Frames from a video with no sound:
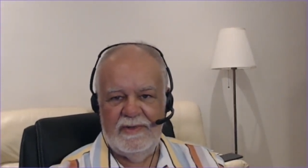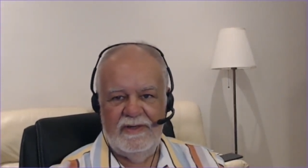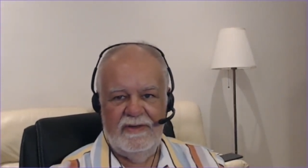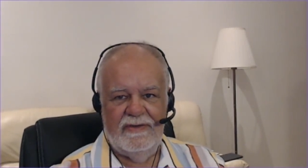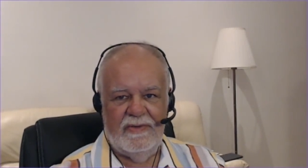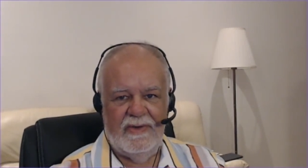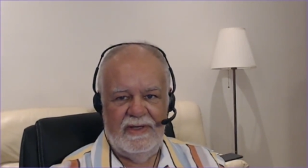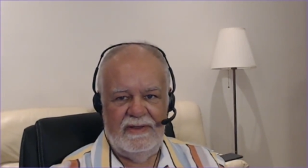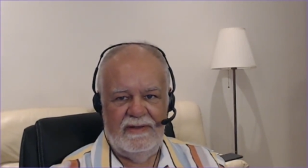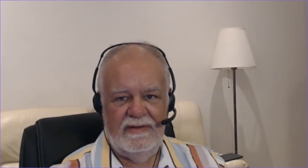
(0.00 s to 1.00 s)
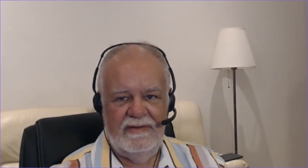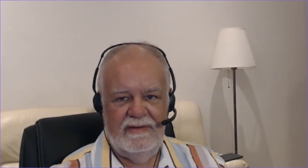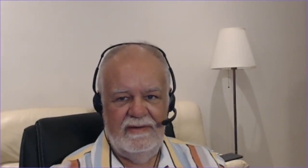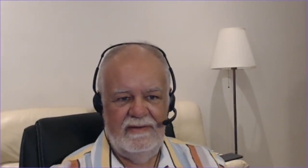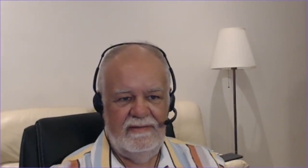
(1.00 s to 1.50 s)
earthquake
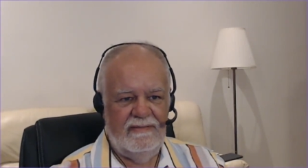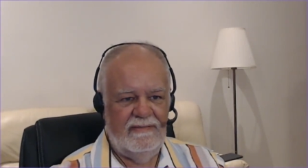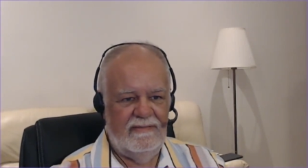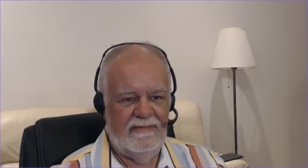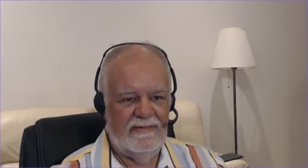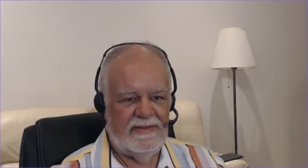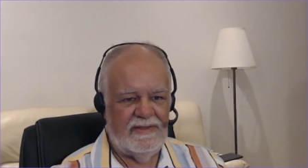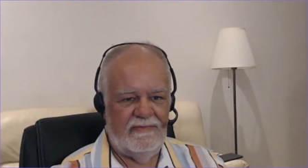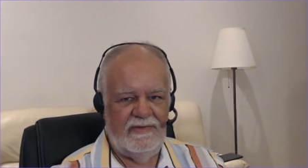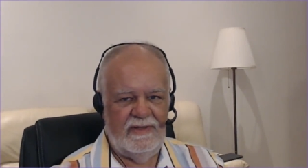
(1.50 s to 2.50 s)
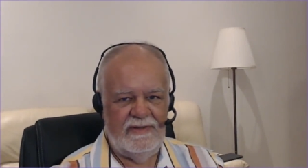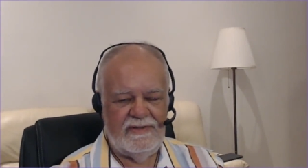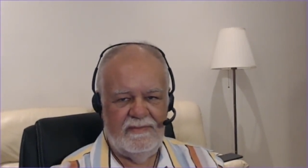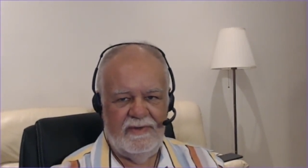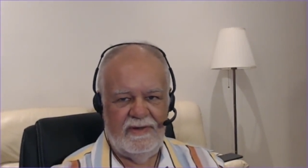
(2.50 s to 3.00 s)
in 17
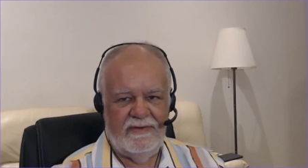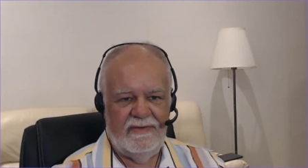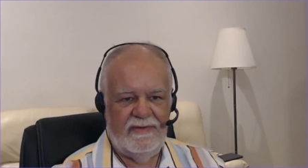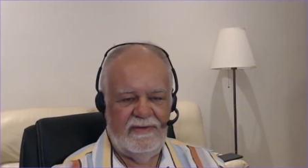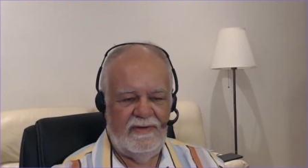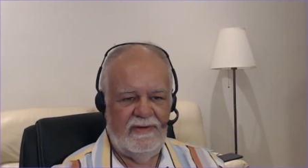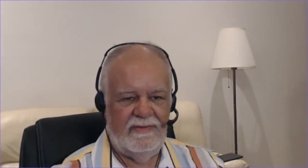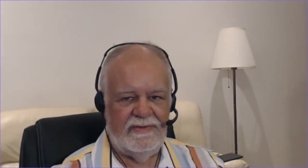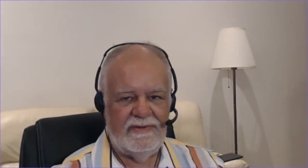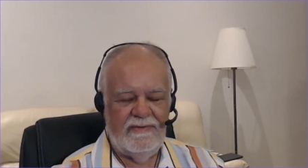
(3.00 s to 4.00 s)
something or other, I think it was.